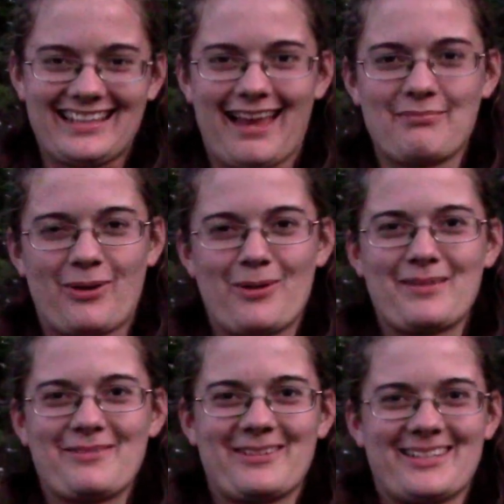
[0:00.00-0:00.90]
And Paul,
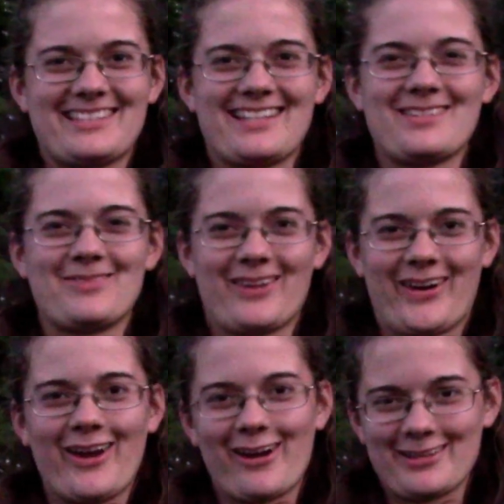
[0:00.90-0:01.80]
my fiance, is very
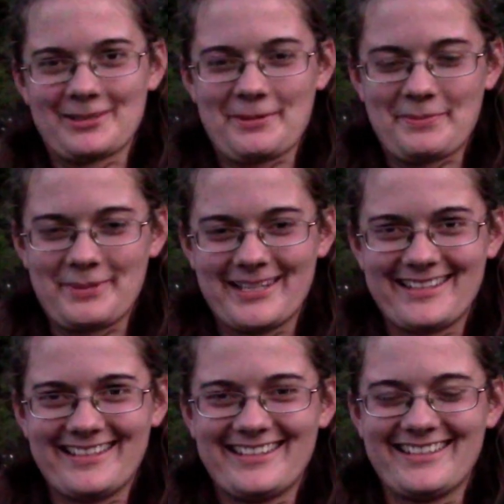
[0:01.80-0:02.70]

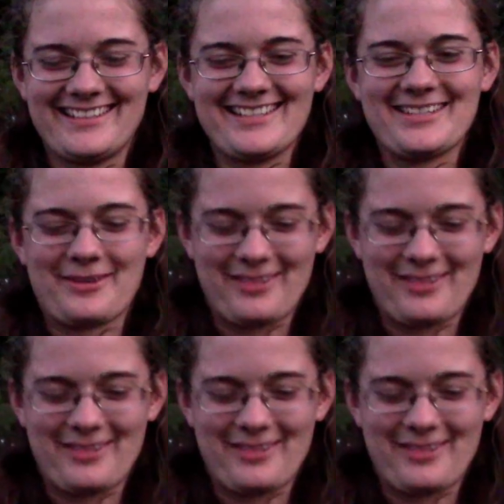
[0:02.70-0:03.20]
nice.